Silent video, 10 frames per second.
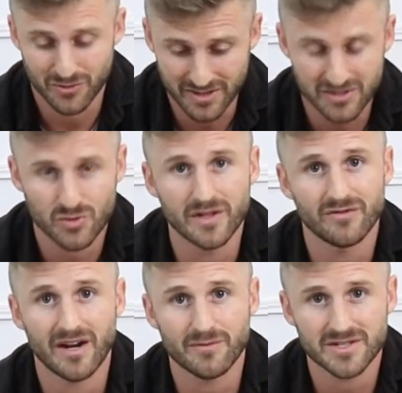You need
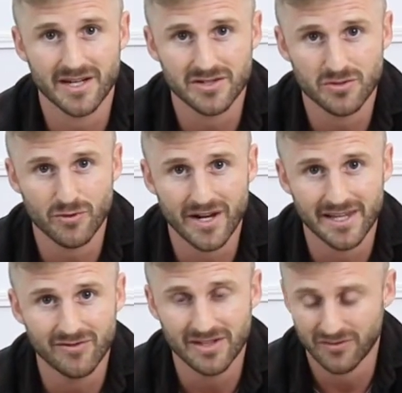25% to break
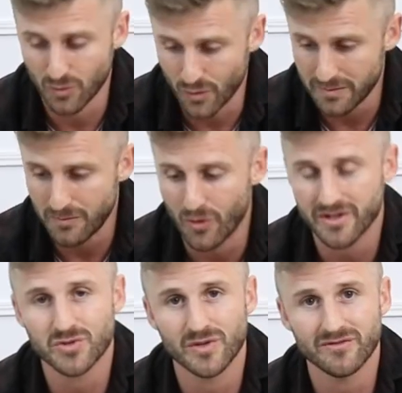even. If you win more
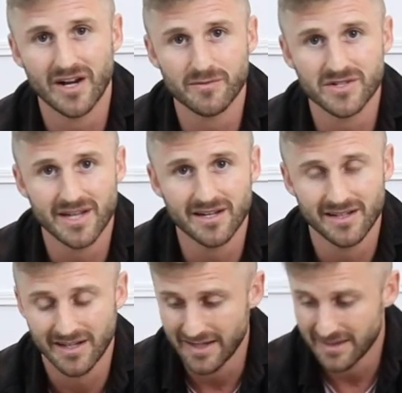than
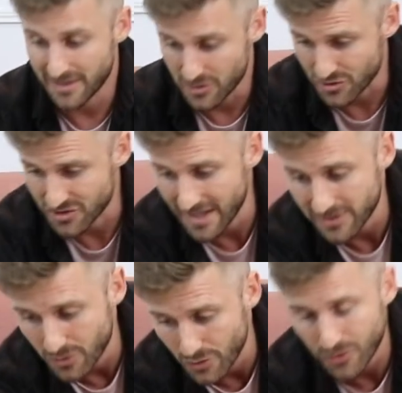25%, then you should take
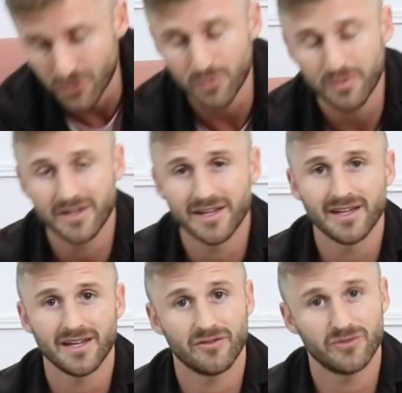the cube.
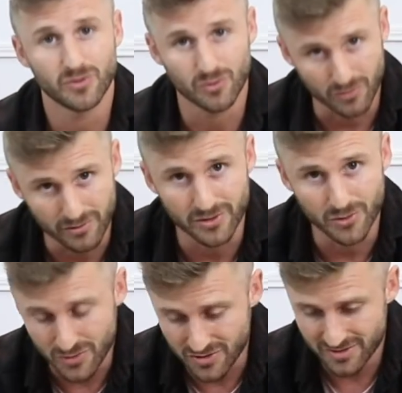If you
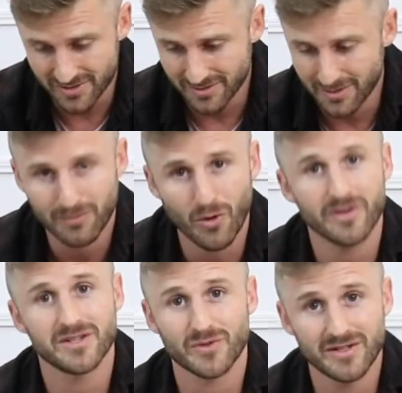lose more
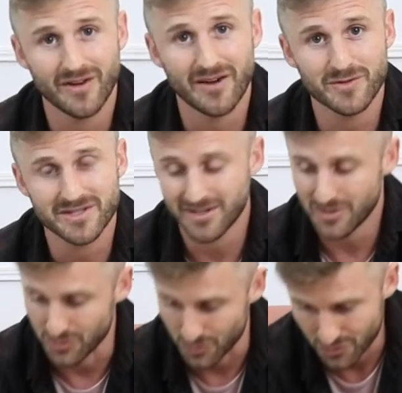than
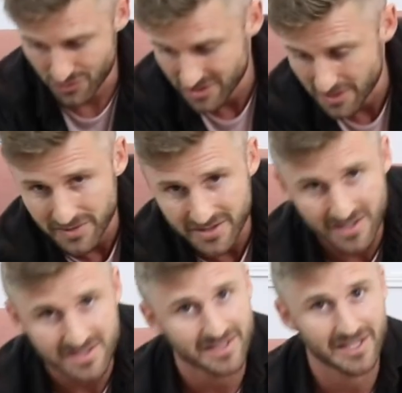25%, you should simply
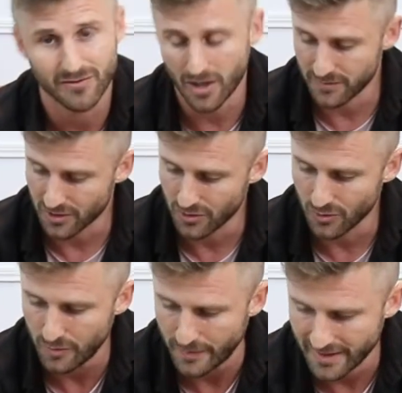just give up the
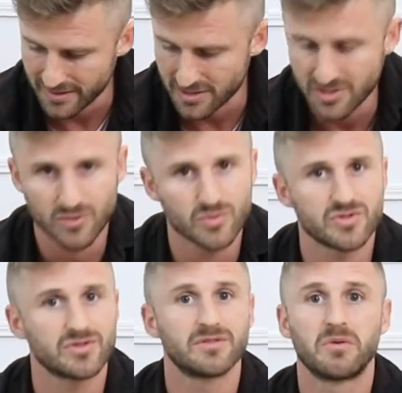cube and just
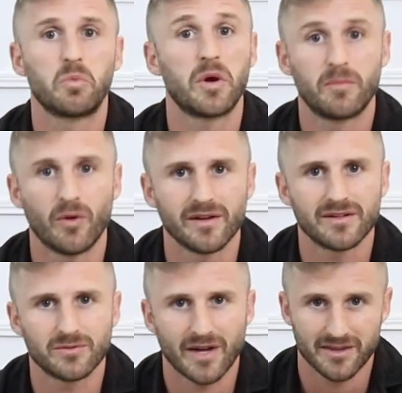lose 1
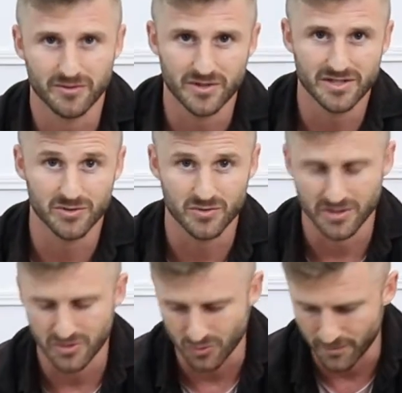point rather than risk
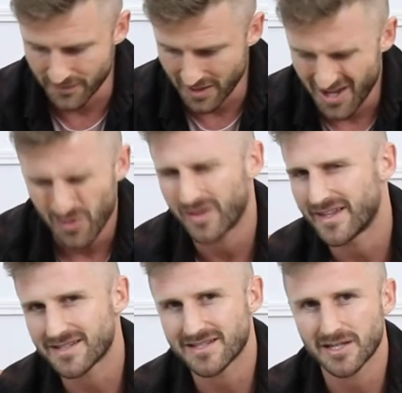losing 2. Well,
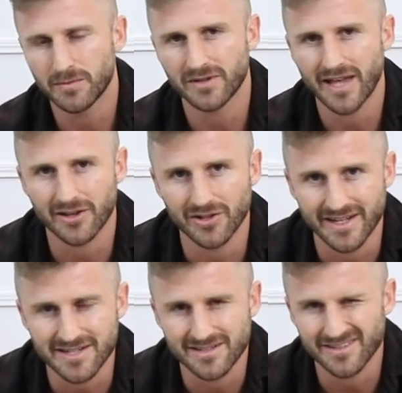that's a simple
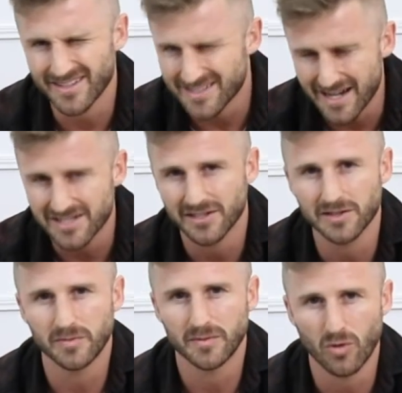calculation. It's actually a
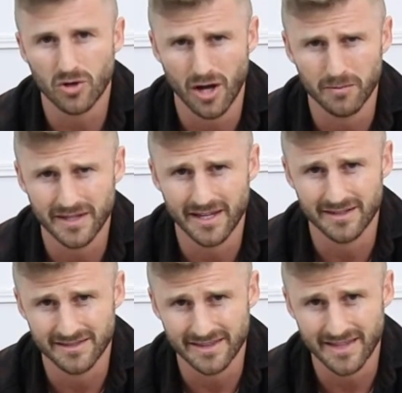little bit more
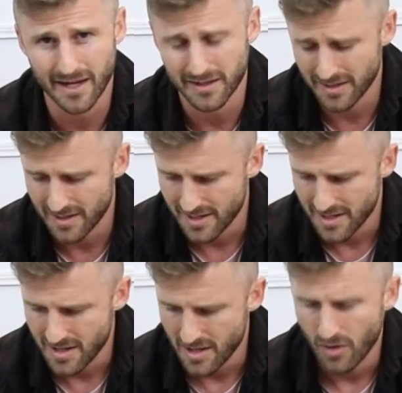complicated than that.
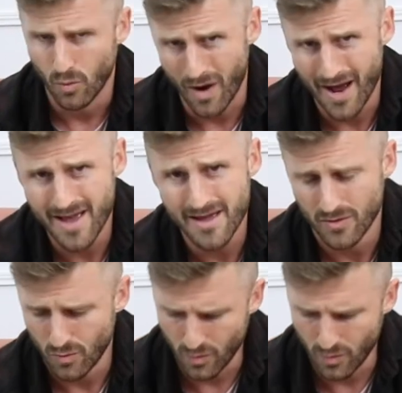Why?